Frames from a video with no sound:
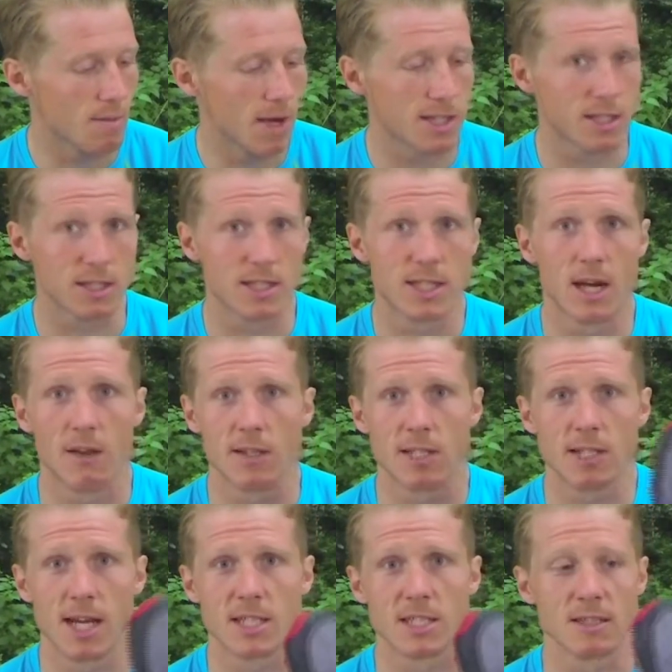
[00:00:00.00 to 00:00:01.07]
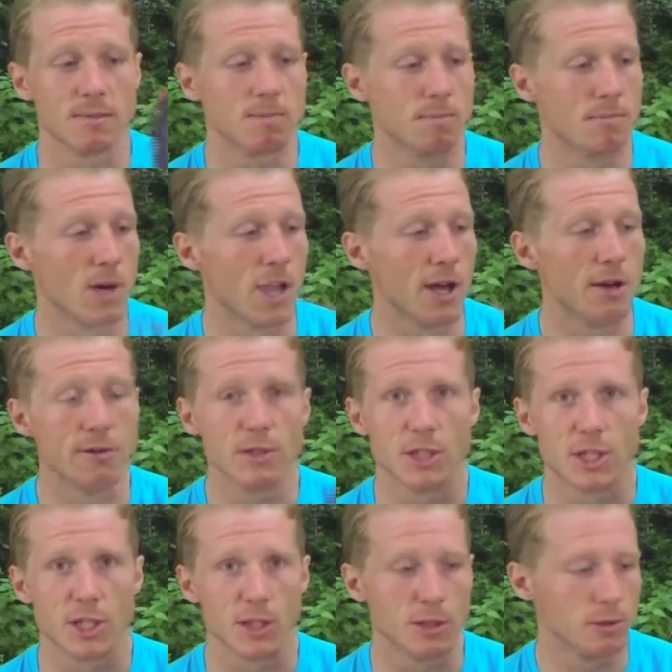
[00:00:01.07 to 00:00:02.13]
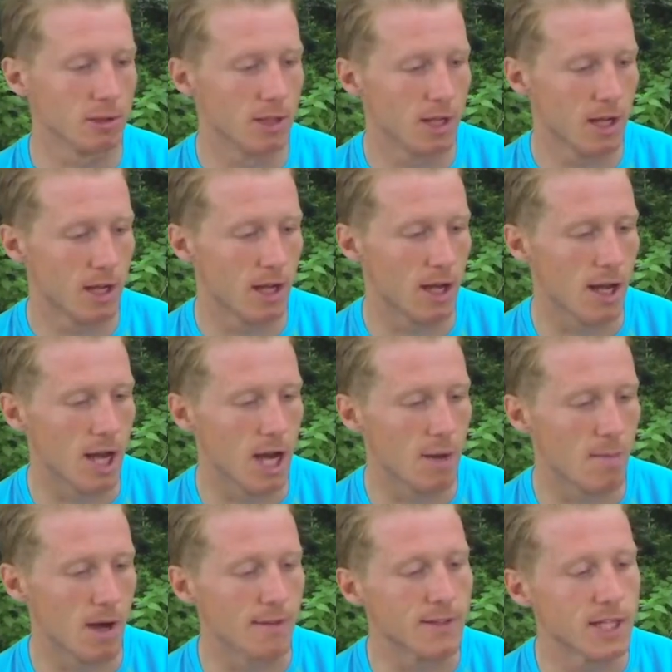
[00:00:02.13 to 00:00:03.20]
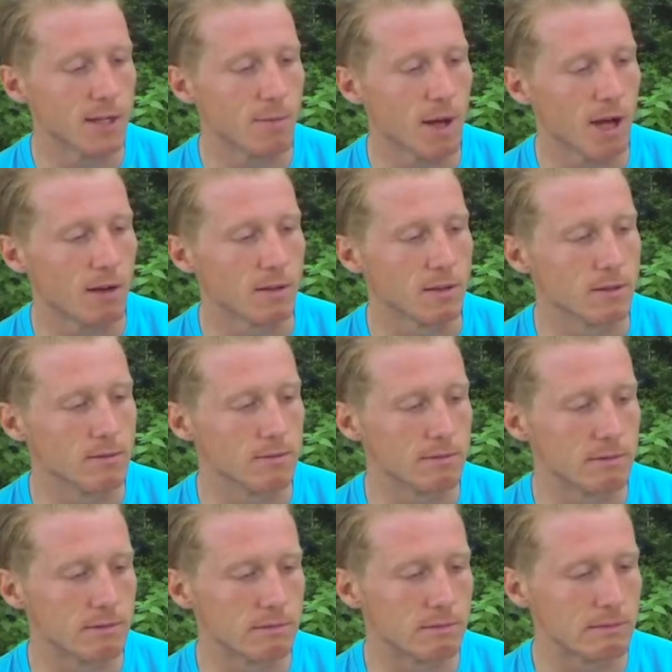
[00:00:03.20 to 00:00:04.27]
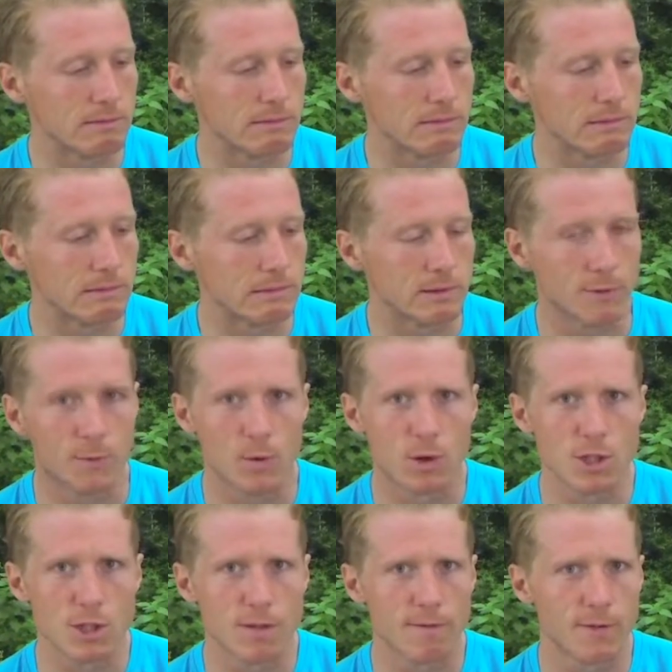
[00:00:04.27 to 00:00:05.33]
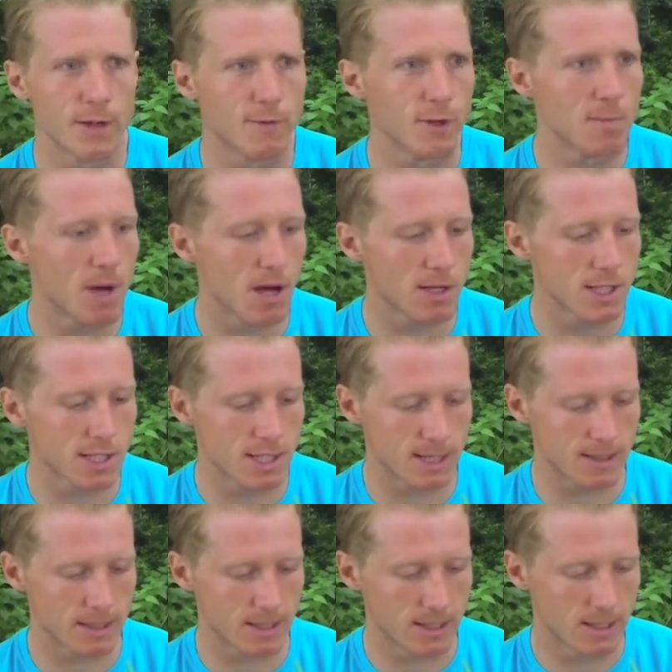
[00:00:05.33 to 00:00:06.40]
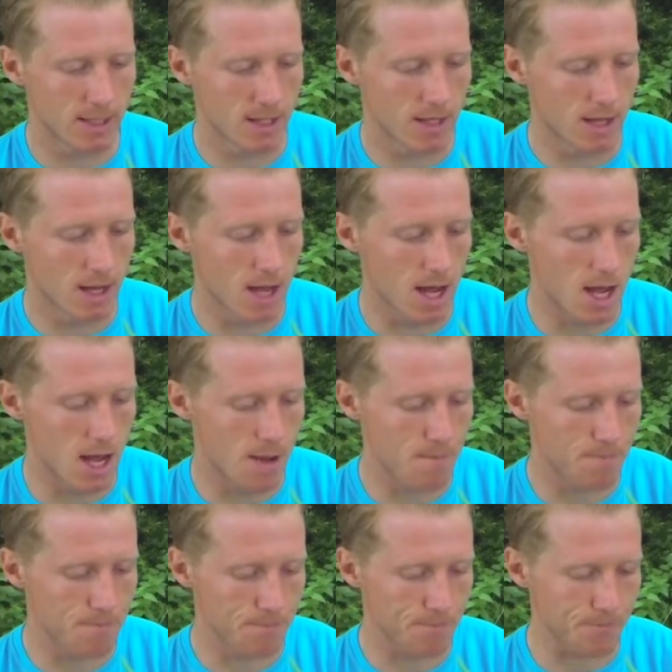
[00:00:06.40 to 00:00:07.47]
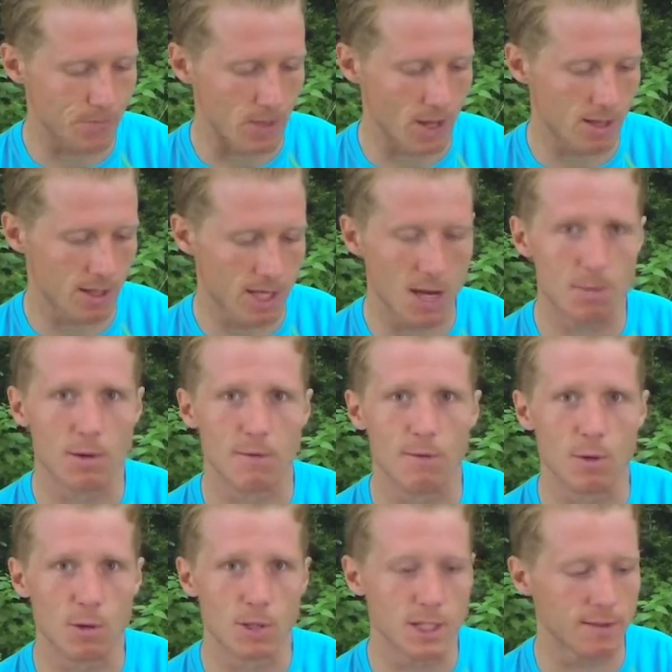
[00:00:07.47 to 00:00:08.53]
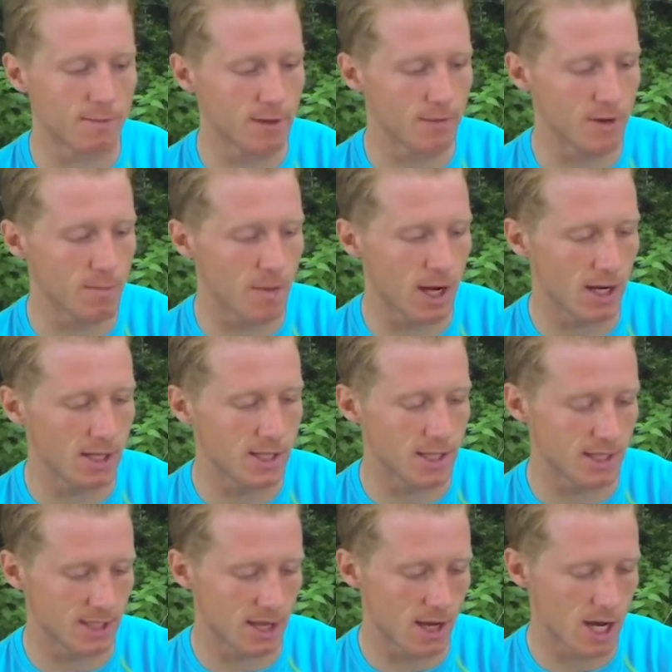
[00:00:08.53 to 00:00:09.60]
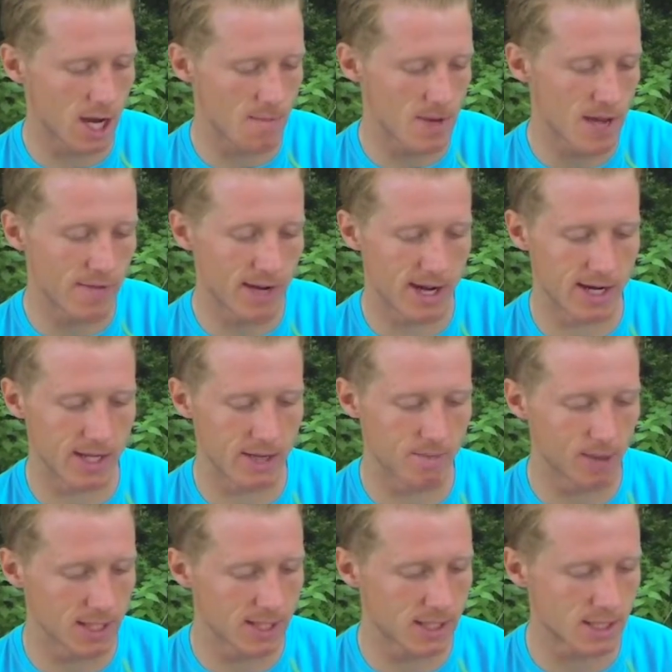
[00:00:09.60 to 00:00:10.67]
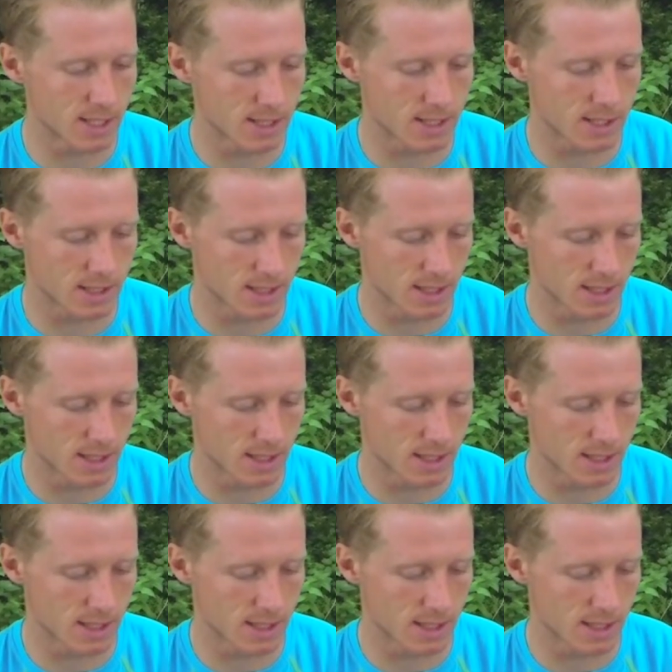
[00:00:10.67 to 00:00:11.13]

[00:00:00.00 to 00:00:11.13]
As you can tell, this is actually my own shoe. I've done about 450 miles in it, a couple of 40-50 milers at a time, never had any blisters.